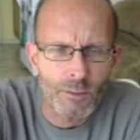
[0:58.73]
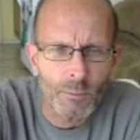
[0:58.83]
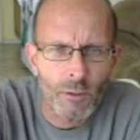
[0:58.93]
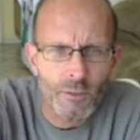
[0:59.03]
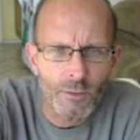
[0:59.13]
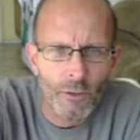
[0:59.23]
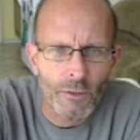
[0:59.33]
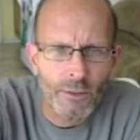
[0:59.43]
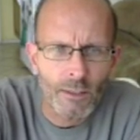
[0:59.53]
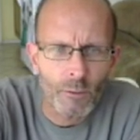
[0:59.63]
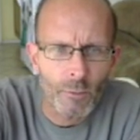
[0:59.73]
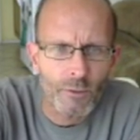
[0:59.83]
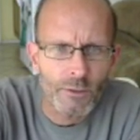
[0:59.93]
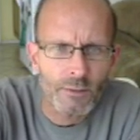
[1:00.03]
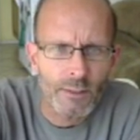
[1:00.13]
the smallest car you could ever
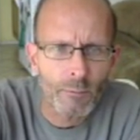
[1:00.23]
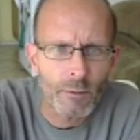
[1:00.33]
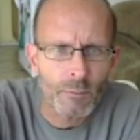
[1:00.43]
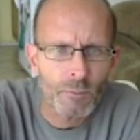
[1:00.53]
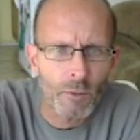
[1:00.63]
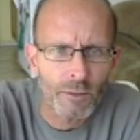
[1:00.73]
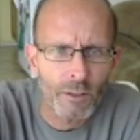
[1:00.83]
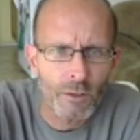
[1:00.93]
purchase. That one in smart